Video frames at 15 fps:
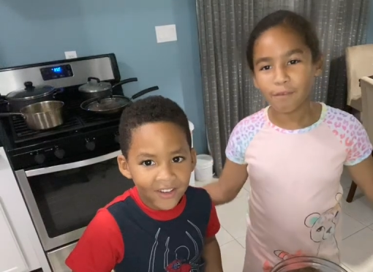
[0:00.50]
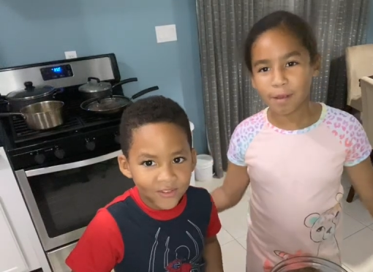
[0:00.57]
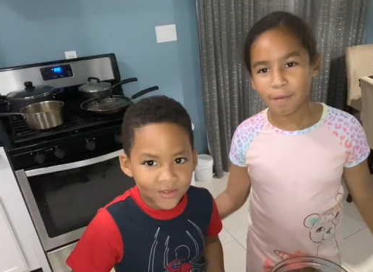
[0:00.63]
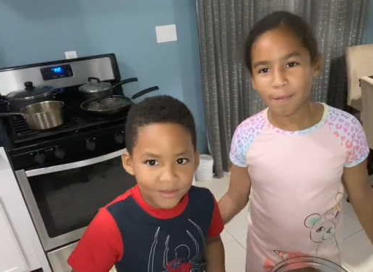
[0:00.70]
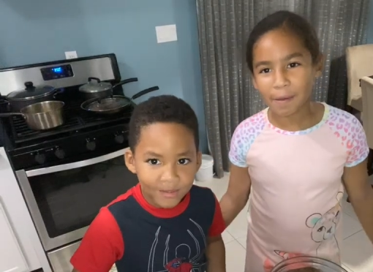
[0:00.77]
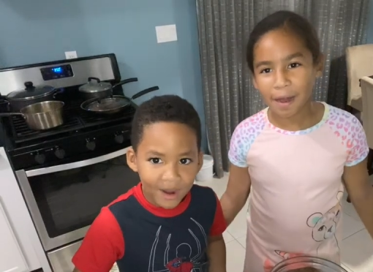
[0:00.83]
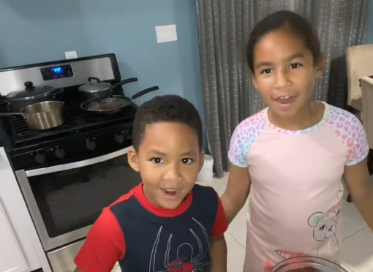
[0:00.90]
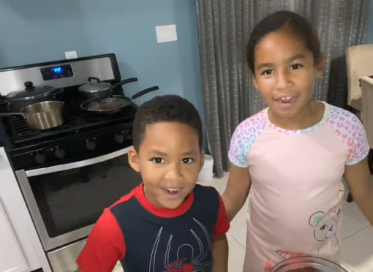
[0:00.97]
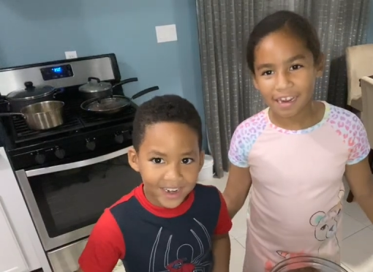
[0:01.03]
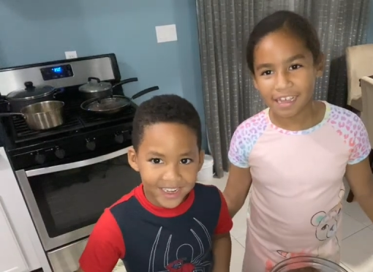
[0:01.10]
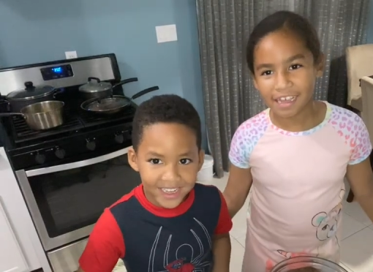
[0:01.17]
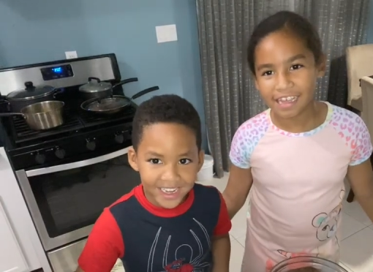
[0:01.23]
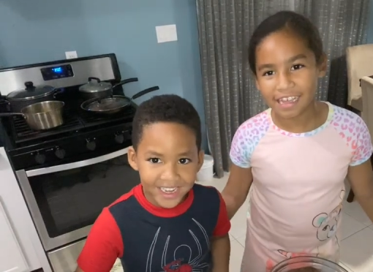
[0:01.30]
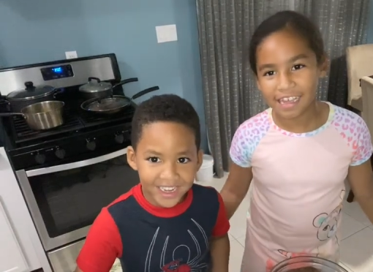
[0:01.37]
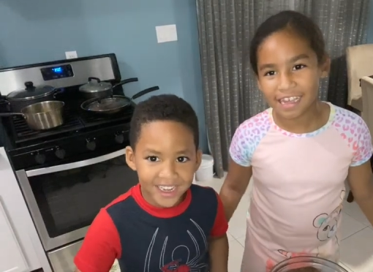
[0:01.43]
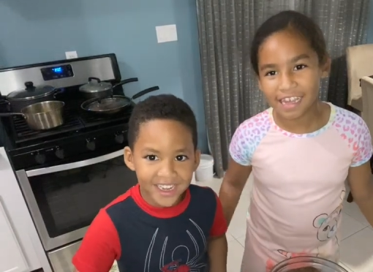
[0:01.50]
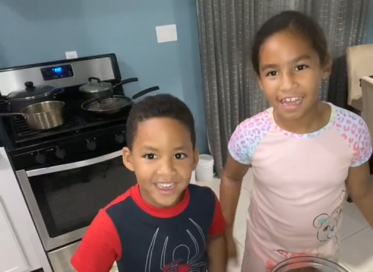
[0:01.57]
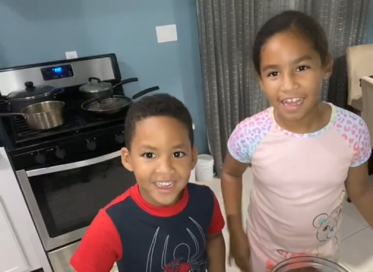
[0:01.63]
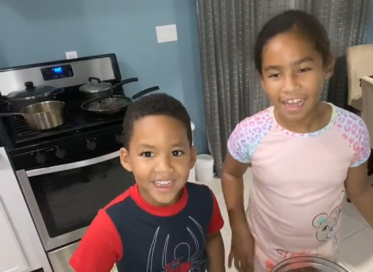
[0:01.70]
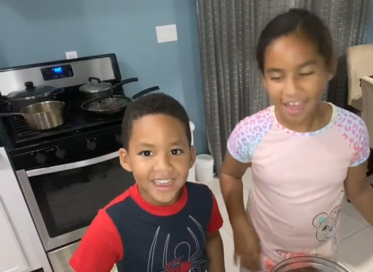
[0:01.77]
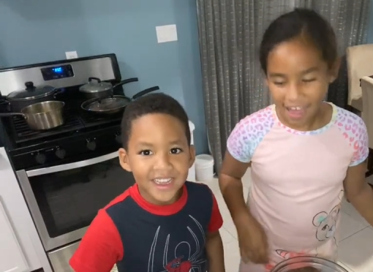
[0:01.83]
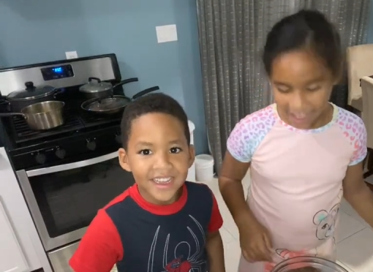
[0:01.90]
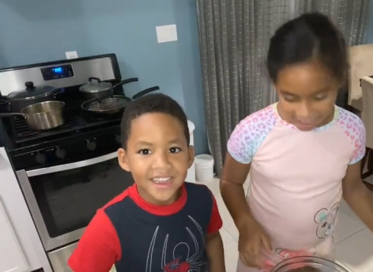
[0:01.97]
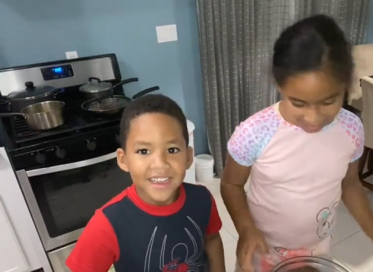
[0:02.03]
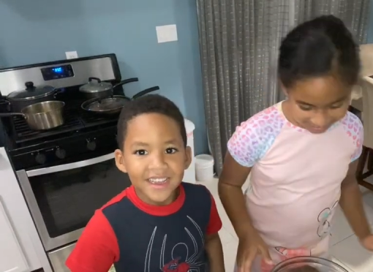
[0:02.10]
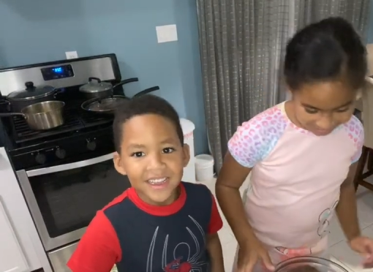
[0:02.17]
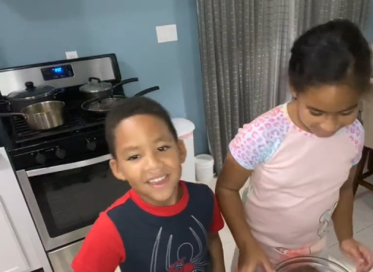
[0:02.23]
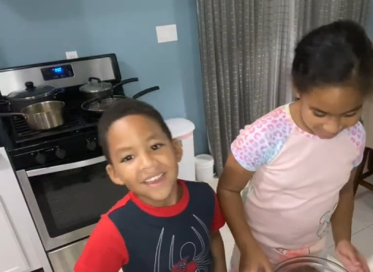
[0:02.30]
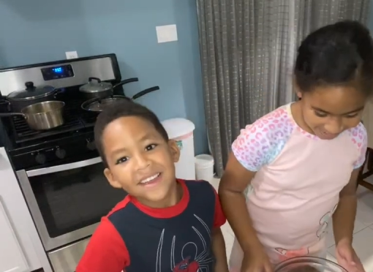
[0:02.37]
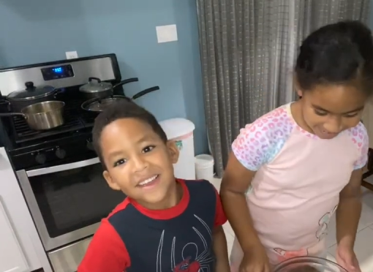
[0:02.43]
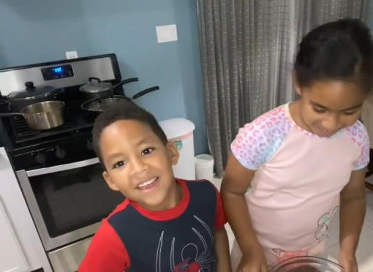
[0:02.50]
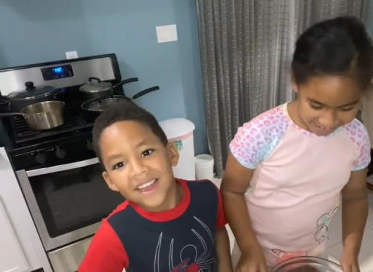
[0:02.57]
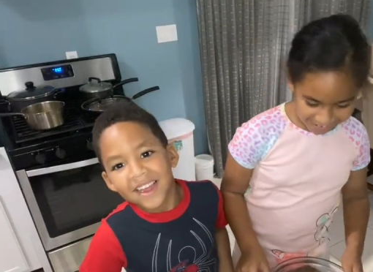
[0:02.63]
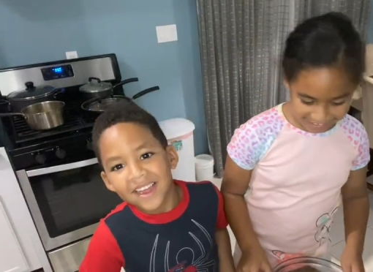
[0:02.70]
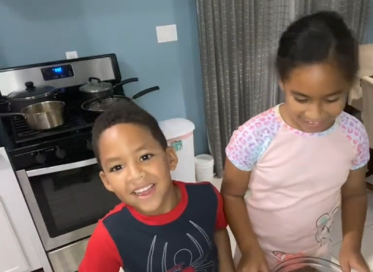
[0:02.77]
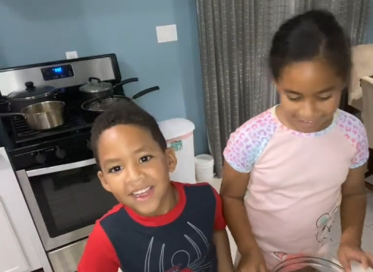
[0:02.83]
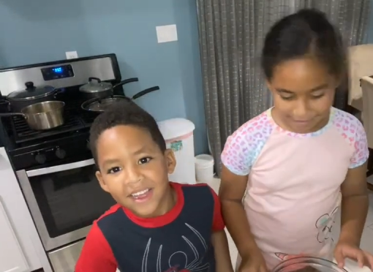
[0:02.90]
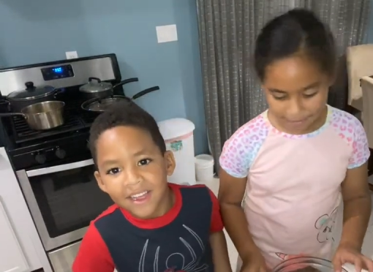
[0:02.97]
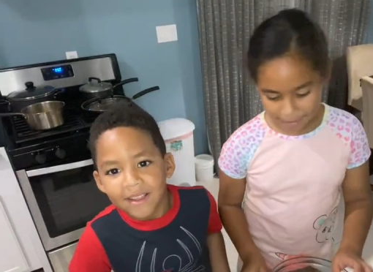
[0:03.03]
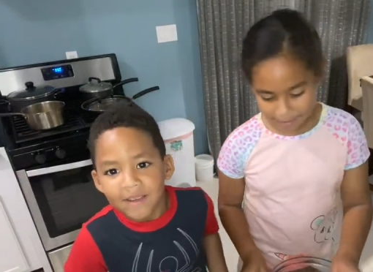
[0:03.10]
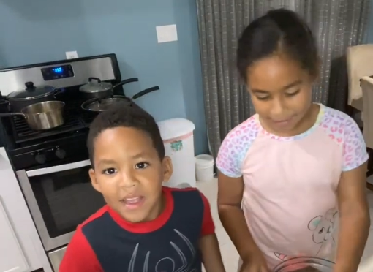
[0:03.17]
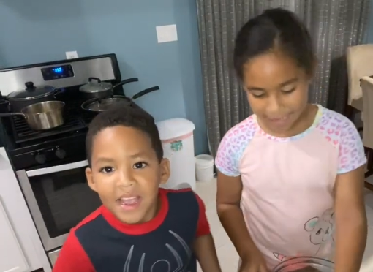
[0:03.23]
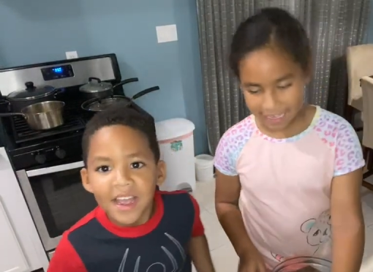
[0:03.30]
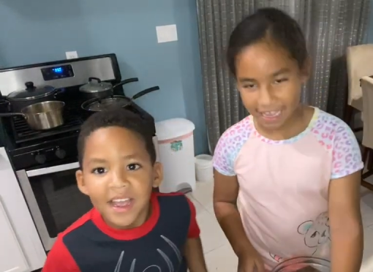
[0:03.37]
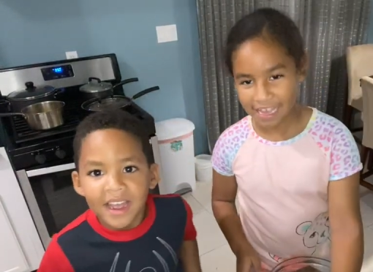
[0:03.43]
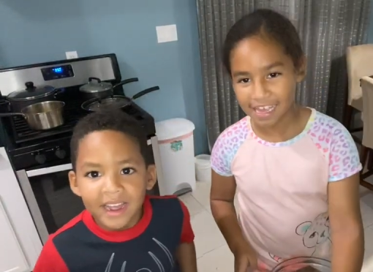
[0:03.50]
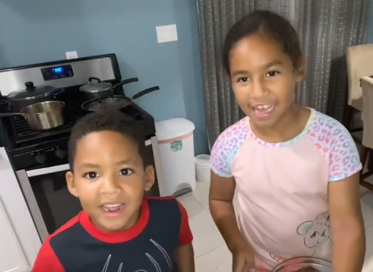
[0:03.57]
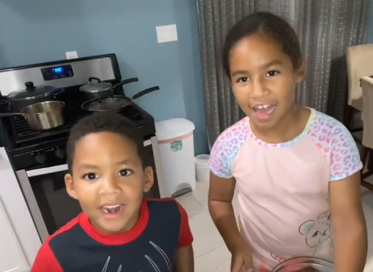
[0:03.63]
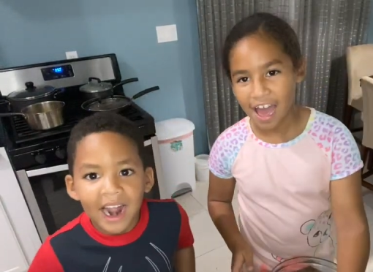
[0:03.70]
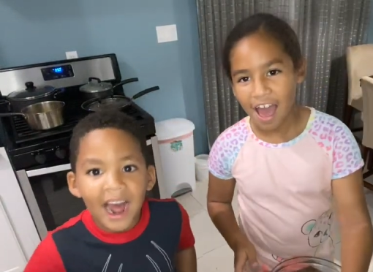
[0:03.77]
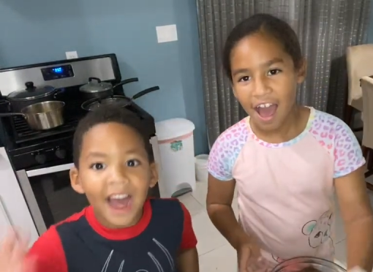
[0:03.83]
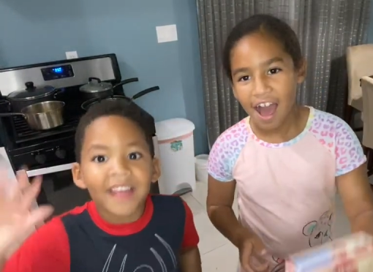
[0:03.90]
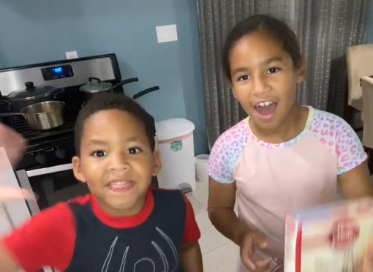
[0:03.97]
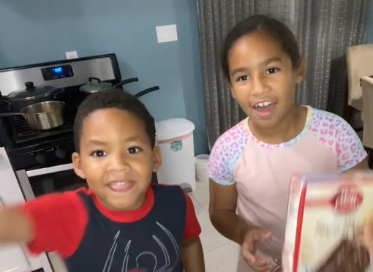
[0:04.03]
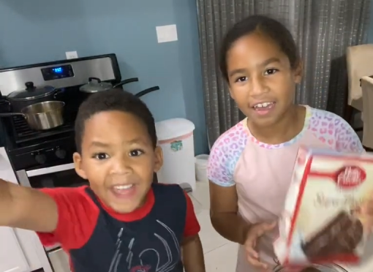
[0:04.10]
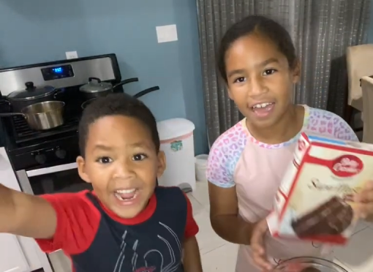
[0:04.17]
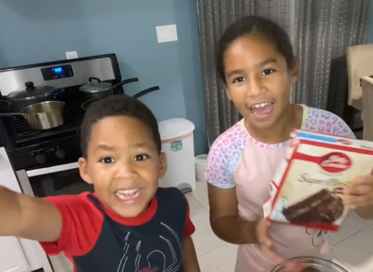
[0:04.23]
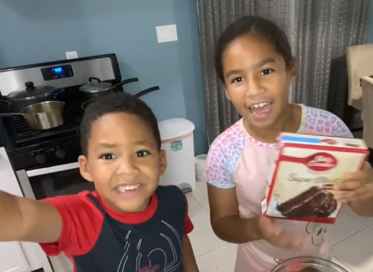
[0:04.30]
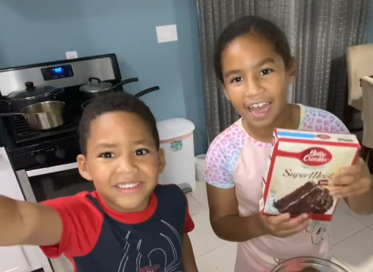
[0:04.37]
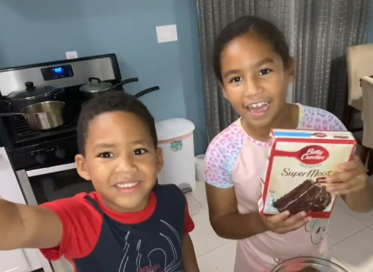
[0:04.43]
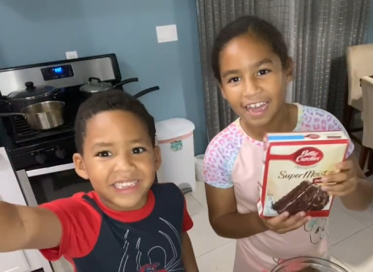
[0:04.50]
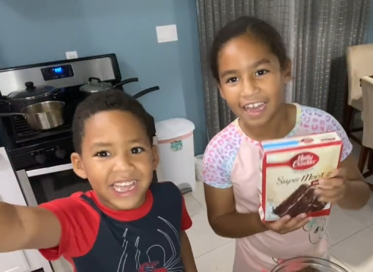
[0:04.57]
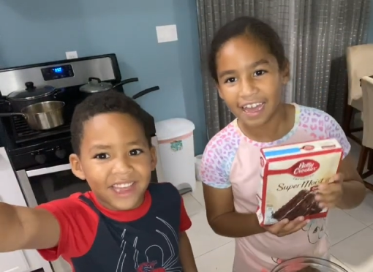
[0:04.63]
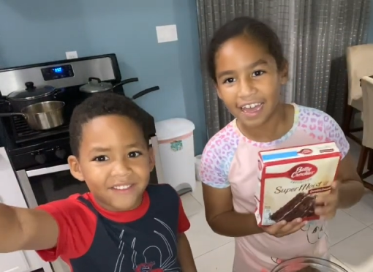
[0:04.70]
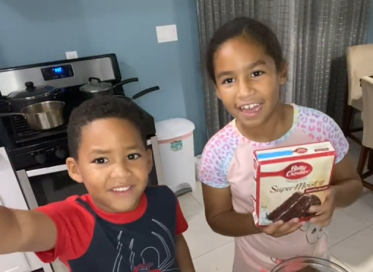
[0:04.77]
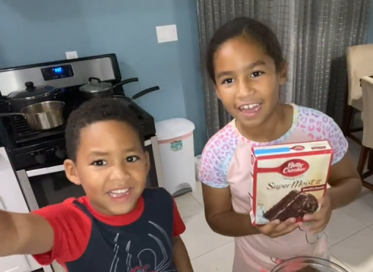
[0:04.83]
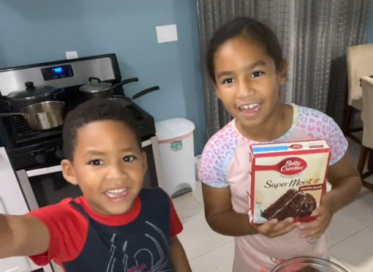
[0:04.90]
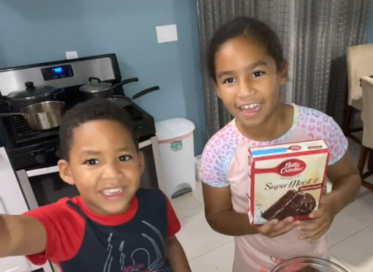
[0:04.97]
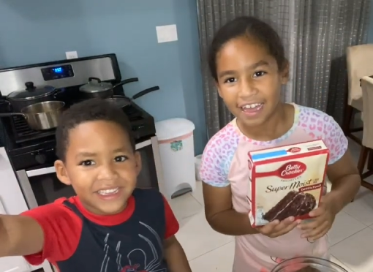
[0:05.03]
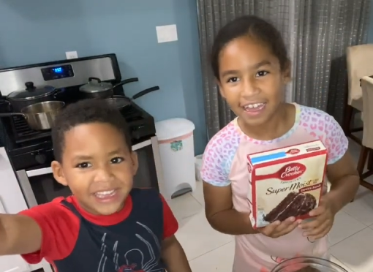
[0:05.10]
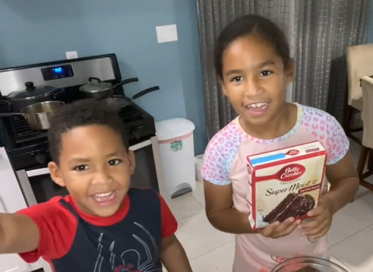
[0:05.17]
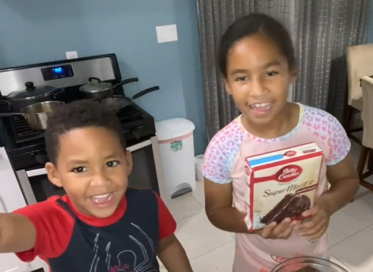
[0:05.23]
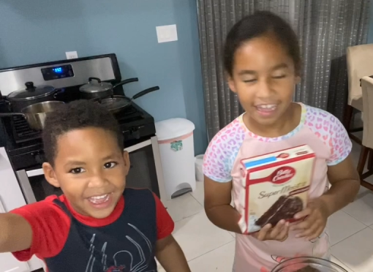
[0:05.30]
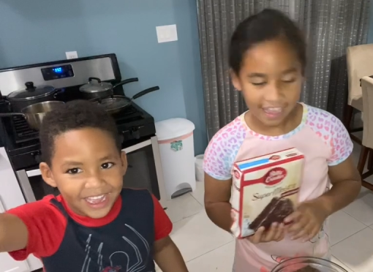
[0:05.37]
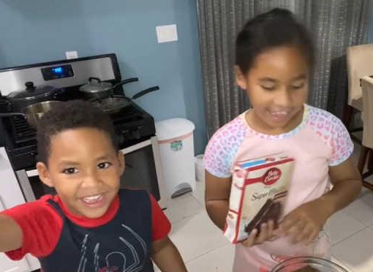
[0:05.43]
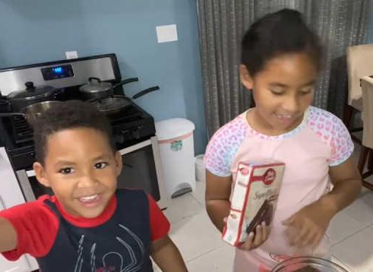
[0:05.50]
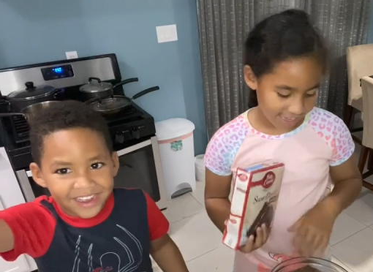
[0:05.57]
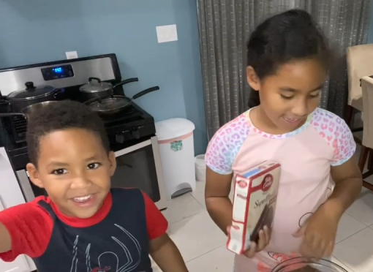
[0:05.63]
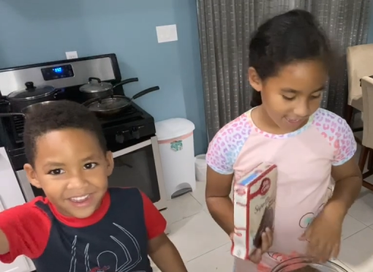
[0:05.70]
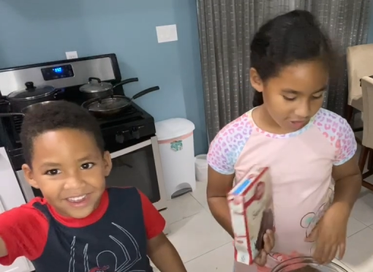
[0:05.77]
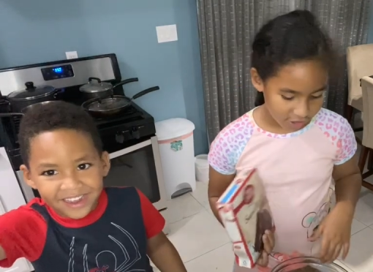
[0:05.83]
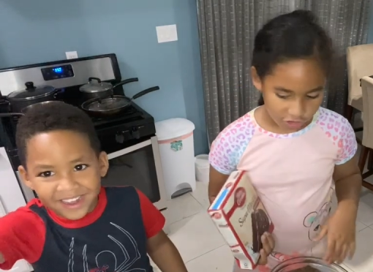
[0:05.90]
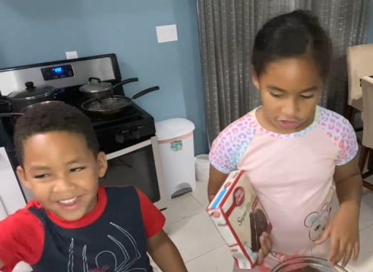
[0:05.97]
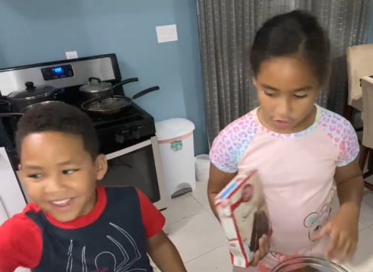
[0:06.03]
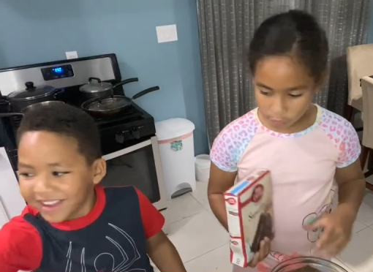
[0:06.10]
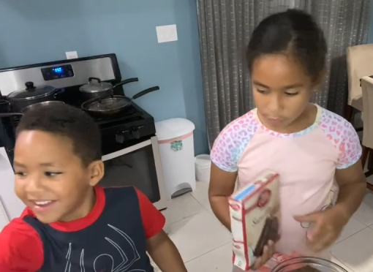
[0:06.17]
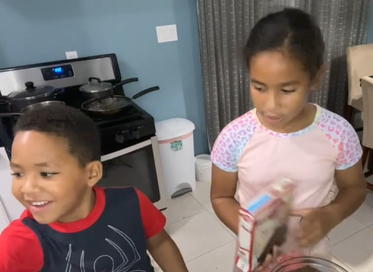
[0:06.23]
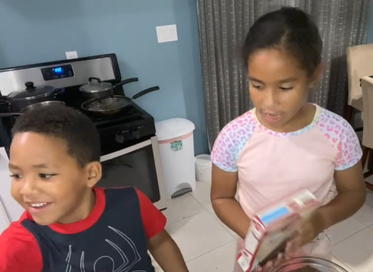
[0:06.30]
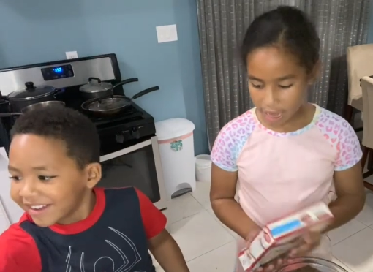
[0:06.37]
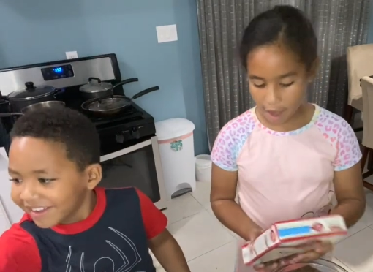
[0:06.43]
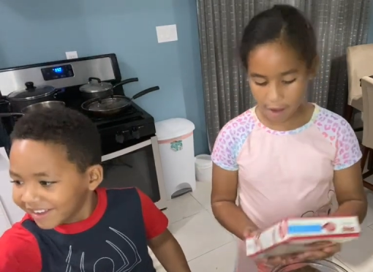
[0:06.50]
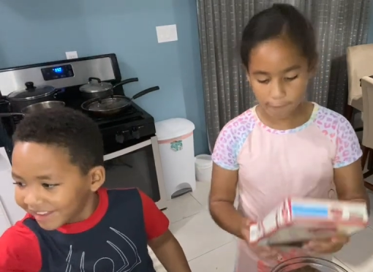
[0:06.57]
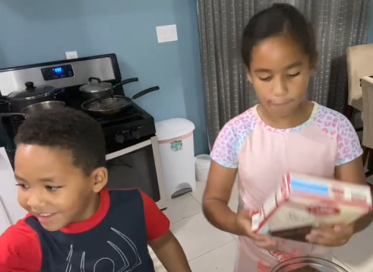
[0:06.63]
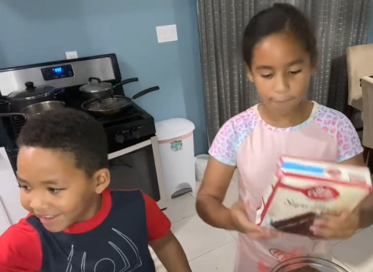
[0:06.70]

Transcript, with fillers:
Speaker 1: everybody. Today we're going to be making a, a Thanksgiving cake. cake. So we have